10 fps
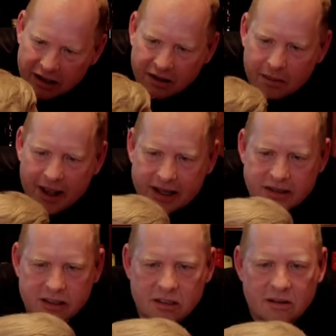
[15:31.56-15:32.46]
Another
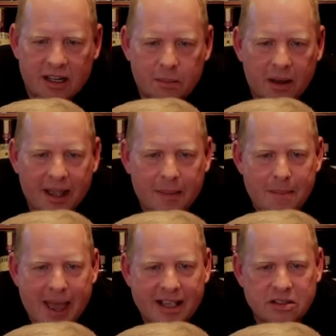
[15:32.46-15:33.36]
mask that's created by
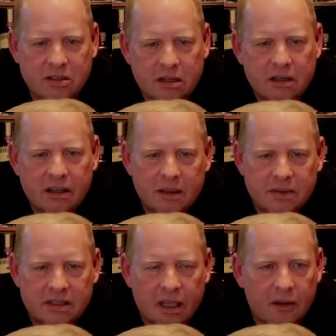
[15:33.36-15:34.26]
a master
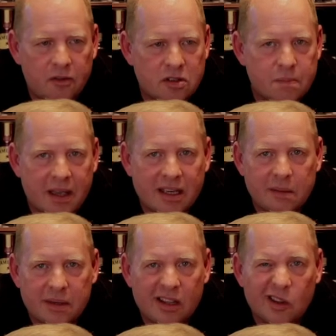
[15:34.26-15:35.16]
himself is
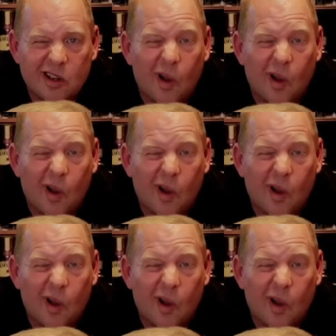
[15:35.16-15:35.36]
making me